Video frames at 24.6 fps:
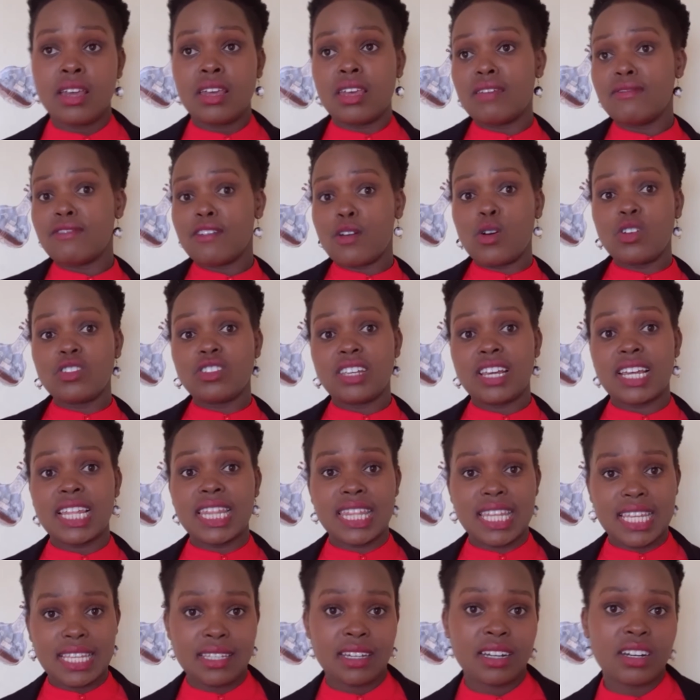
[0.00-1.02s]
If you're watching
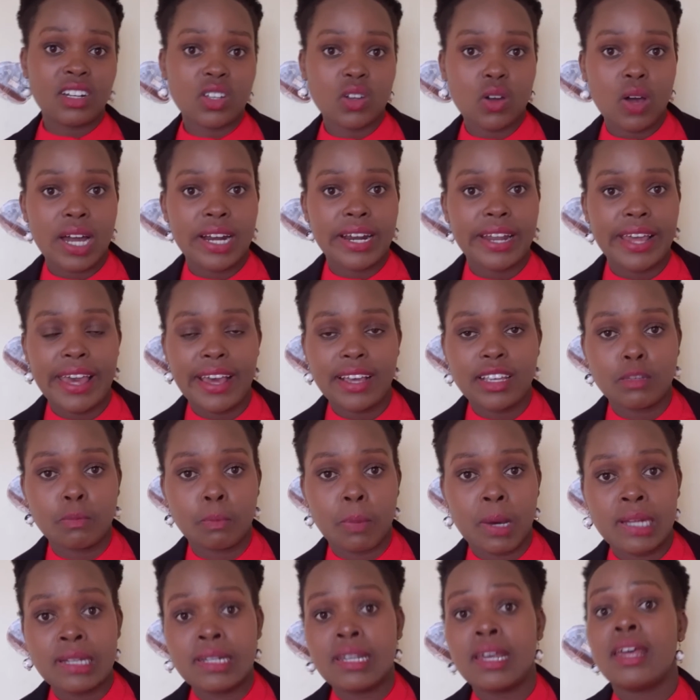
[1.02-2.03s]
this and you're an
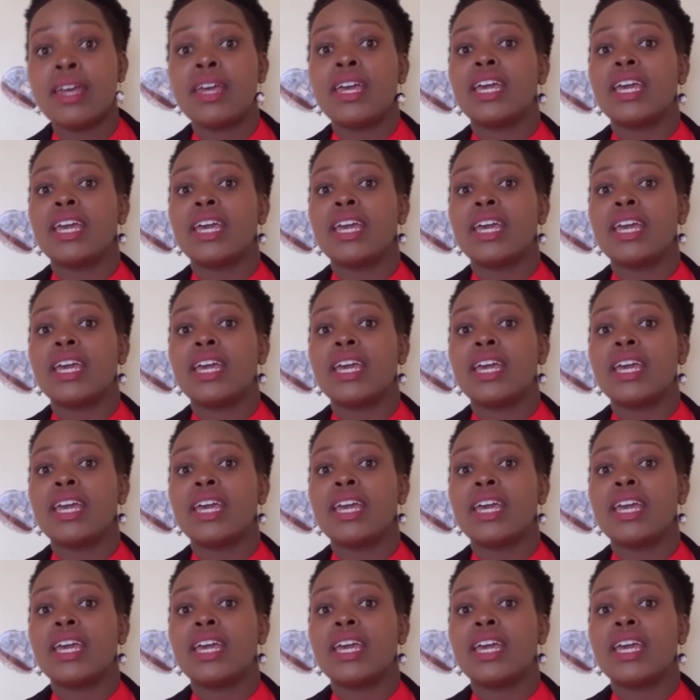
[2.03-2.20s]
expert,